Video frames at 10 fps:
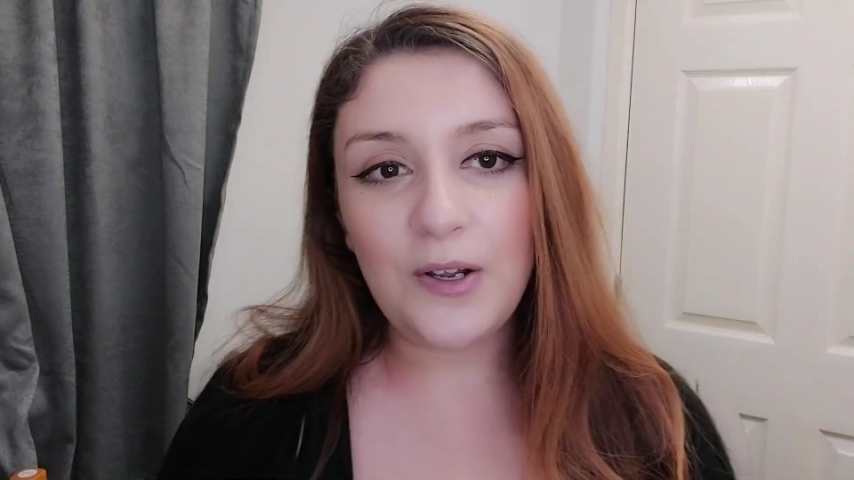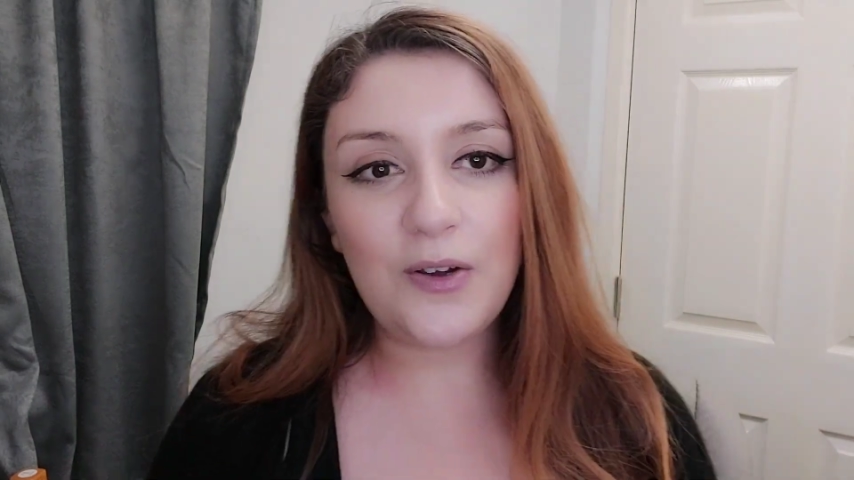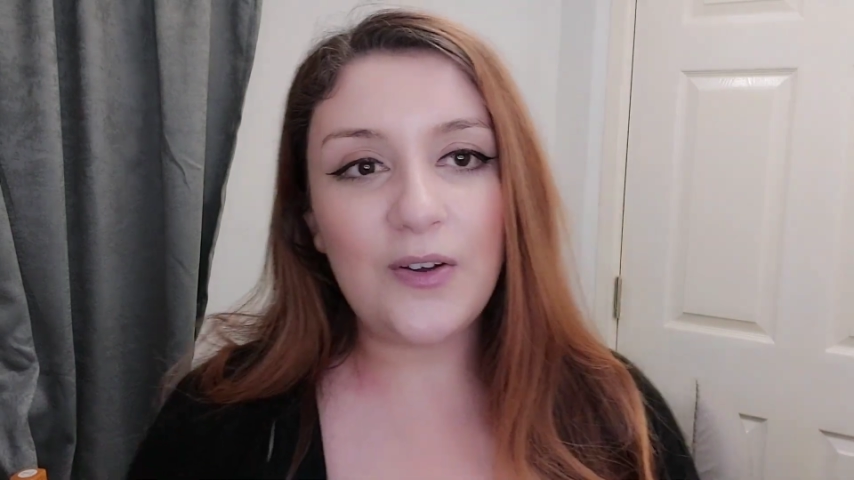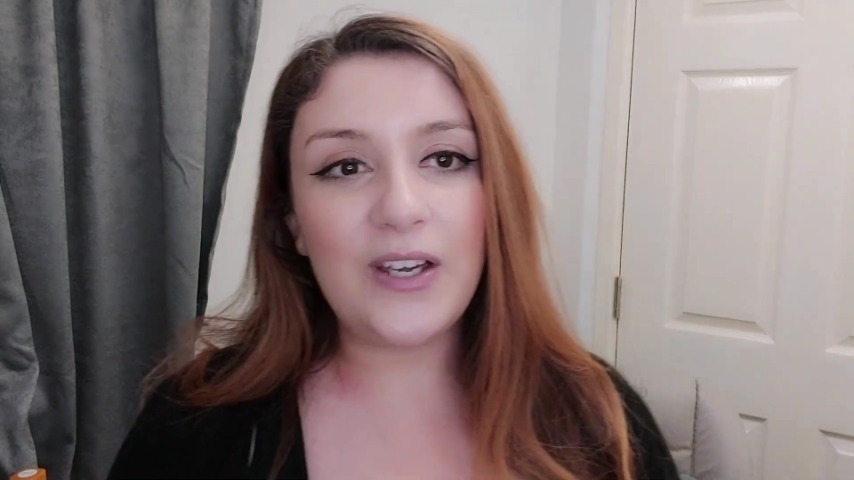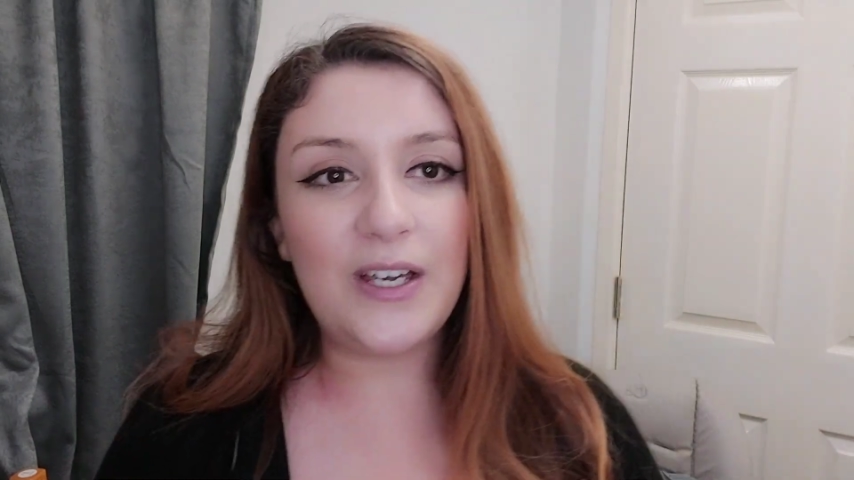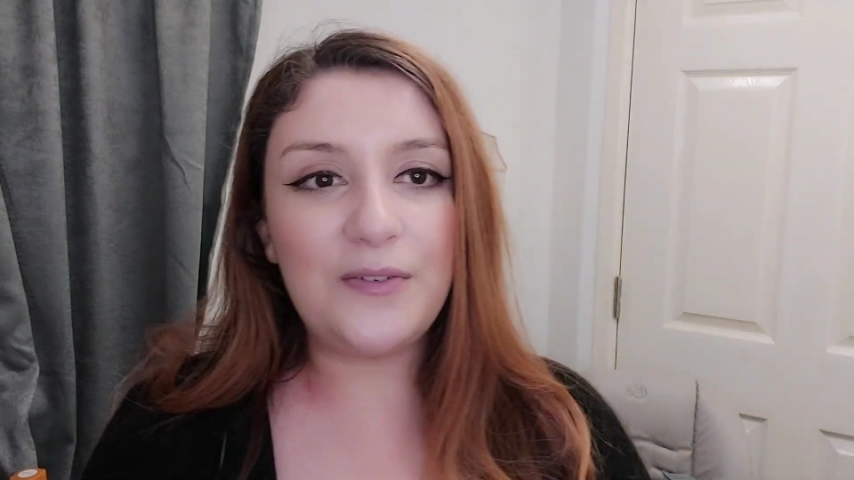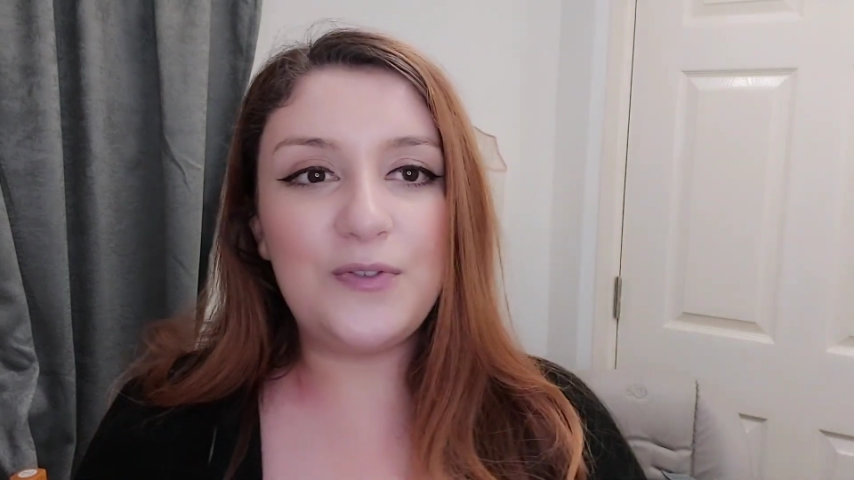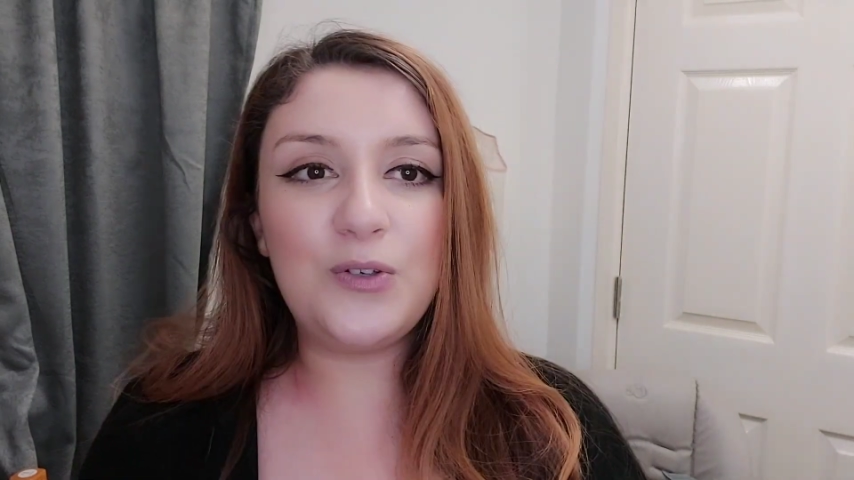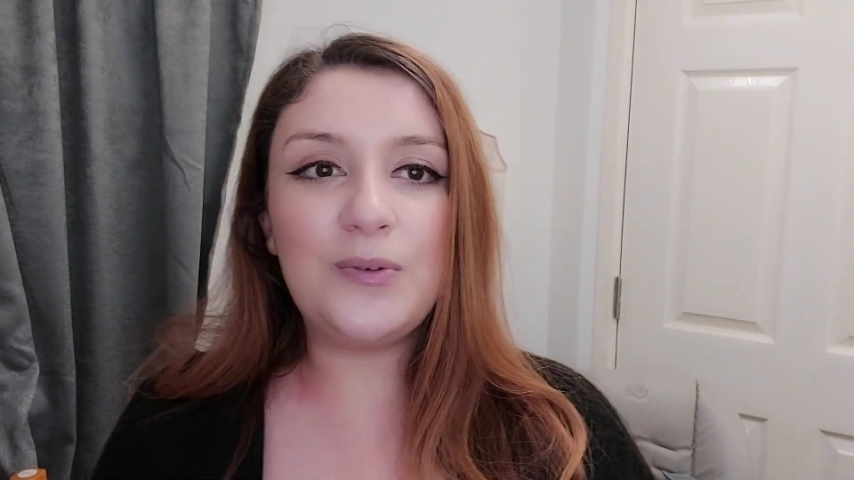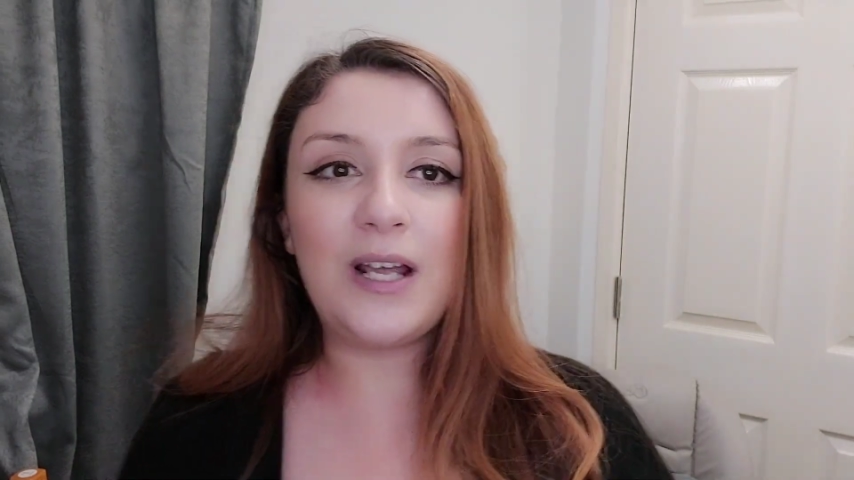if you would
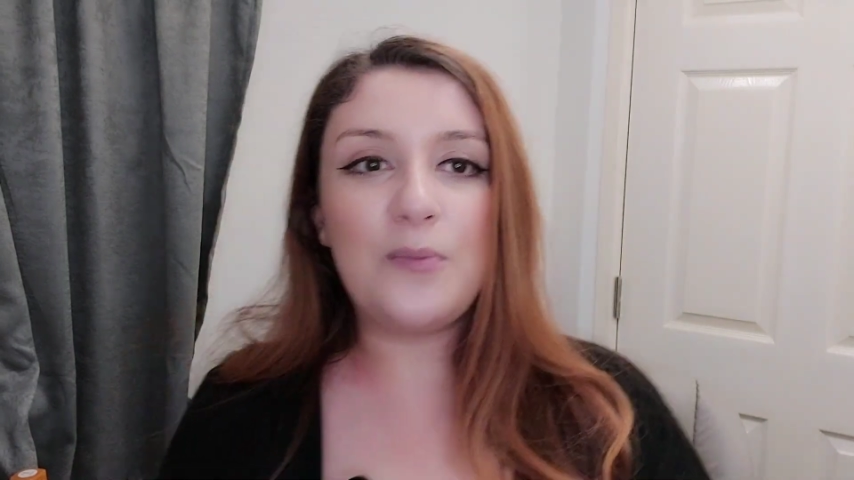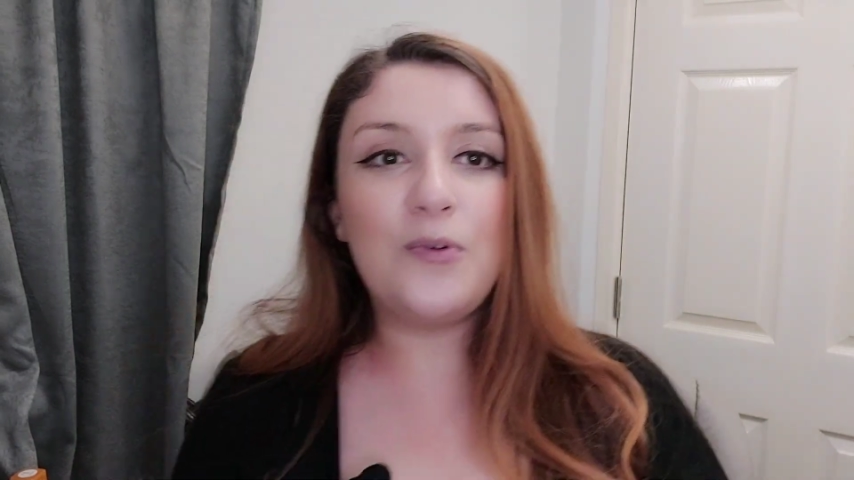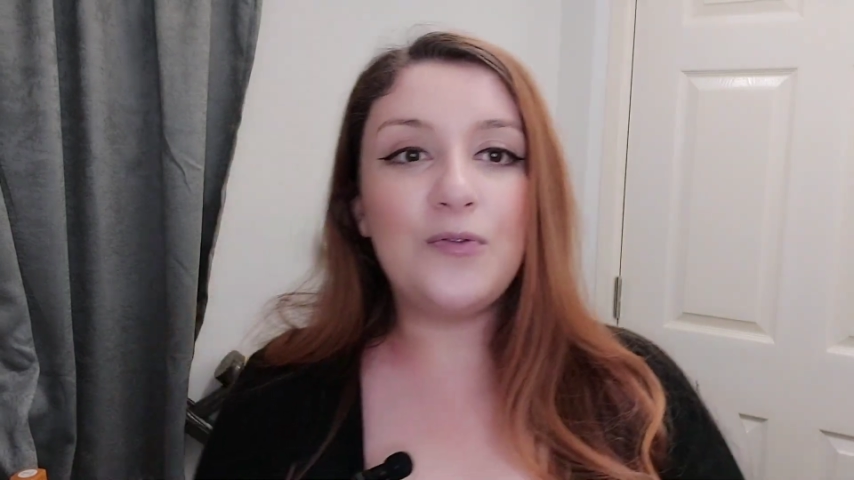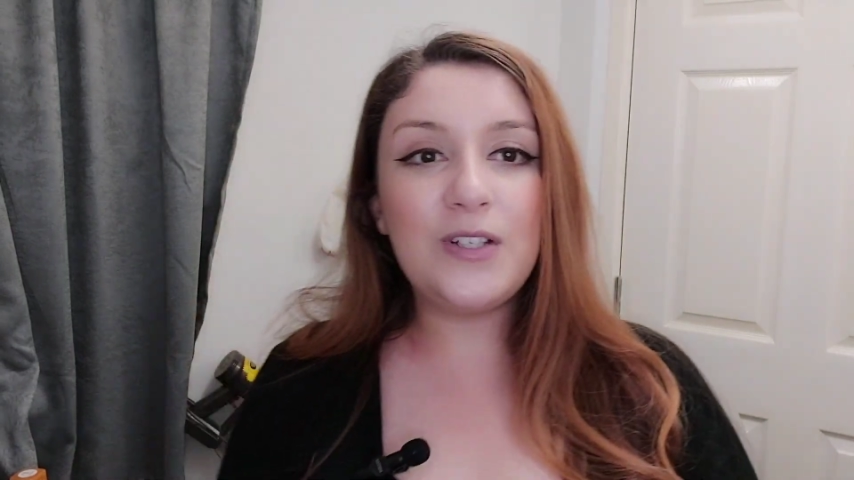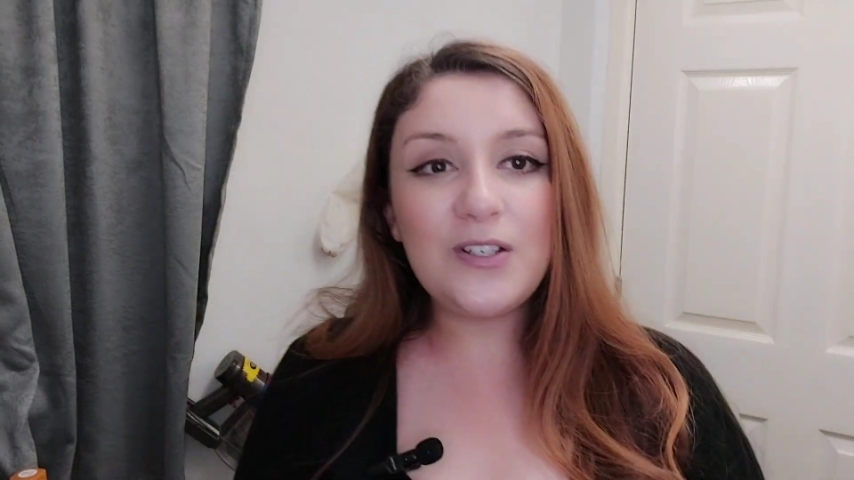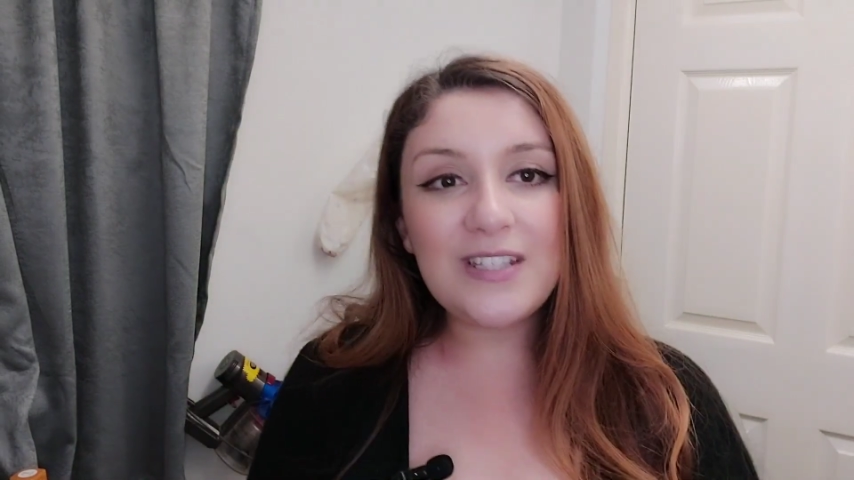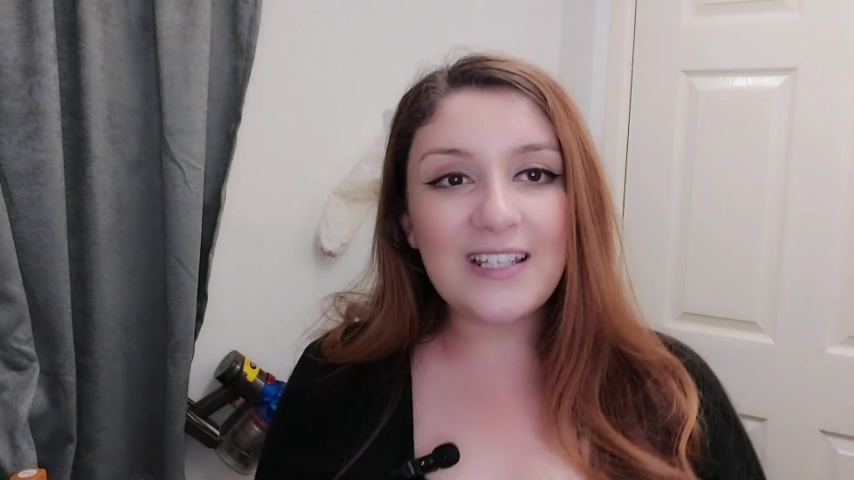like more videos like this,